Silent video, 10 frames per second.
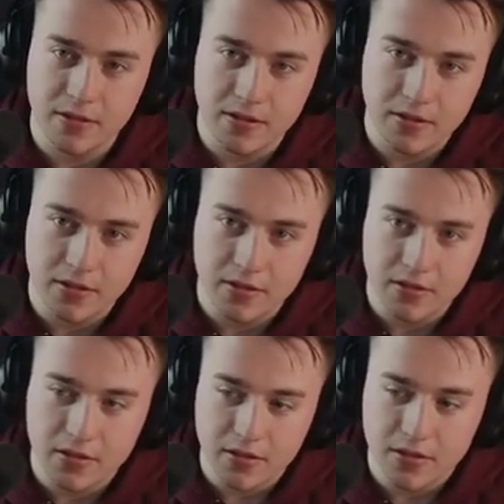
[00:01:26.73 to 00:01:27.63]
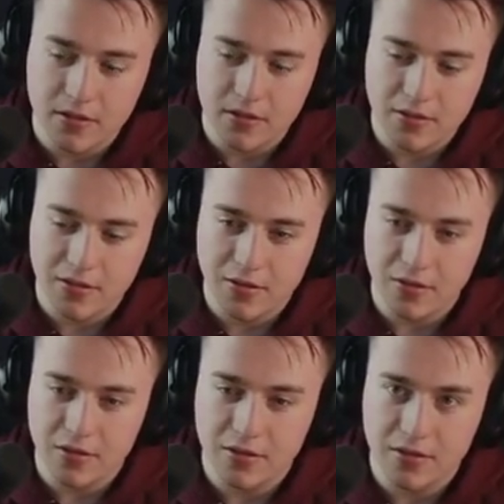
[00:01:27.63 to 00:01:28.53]

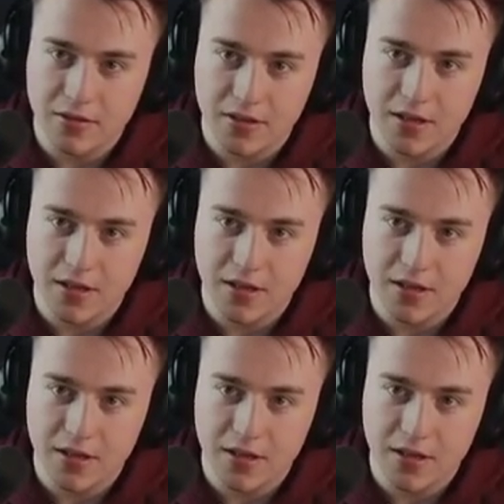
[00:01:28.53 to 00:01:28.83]
Nothing is said.